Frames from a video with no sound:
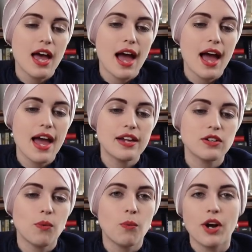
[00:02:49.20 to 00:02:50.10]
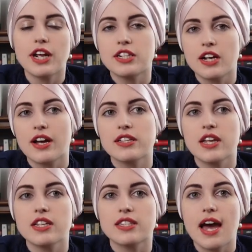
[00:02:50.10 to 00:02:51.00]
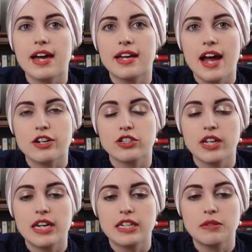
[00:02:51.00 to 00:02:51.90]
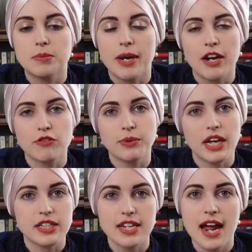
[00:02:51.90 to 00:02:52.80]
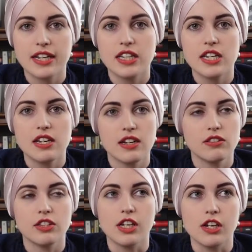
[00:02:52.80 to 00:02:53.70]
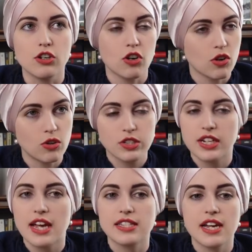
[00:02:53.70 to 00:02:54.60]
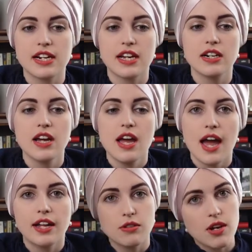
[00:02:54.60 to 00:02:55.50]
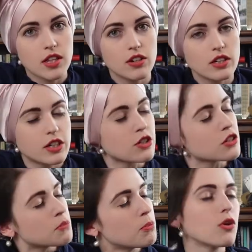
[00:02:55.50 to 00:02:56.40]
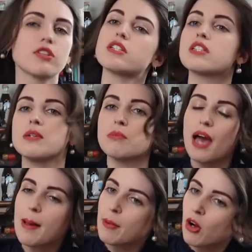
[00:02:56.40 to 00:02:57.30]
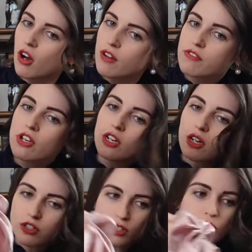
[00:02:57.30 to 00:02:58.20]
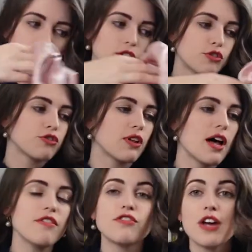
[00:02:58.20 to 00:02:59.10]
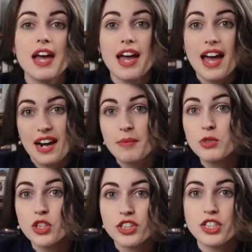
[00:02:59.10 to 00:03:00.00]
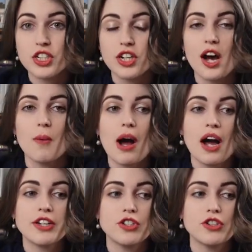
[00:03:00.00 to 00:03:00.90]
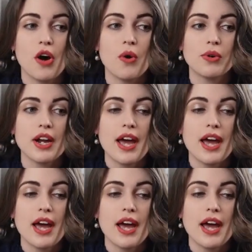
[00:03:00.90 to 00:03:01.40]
and what it does is that it actually keeps my hair from getting staticky, the curl stays in it, and so I literally just pull the sleep cap off, do a little fluff, and I'm good to go. I don't